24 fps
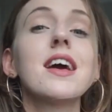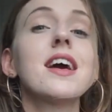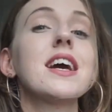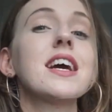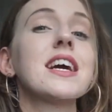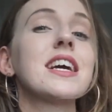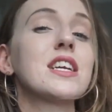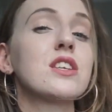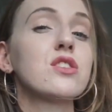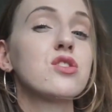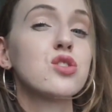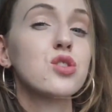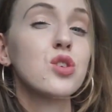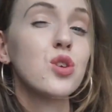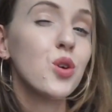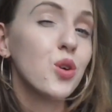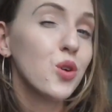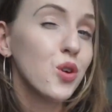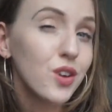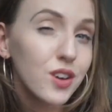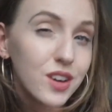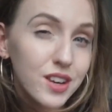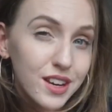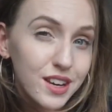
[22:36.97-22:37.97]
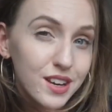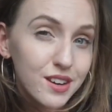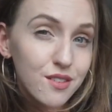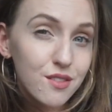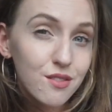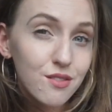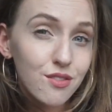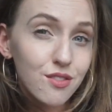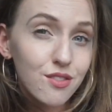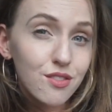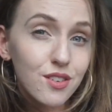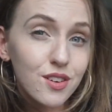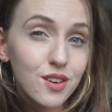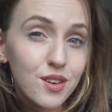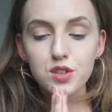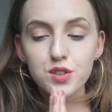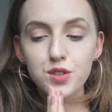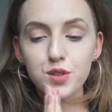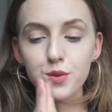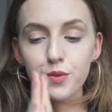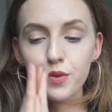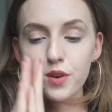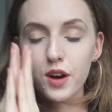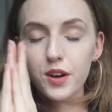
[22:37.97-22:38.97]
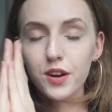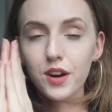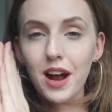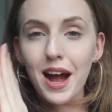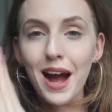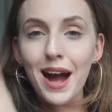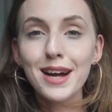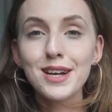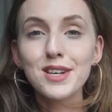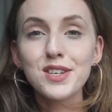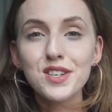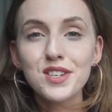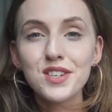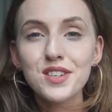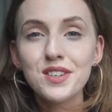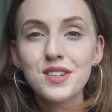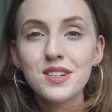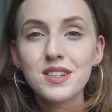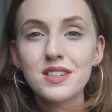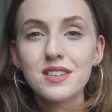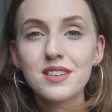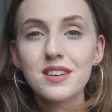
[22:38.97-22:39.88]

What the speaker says: intuitive. So we've got our actor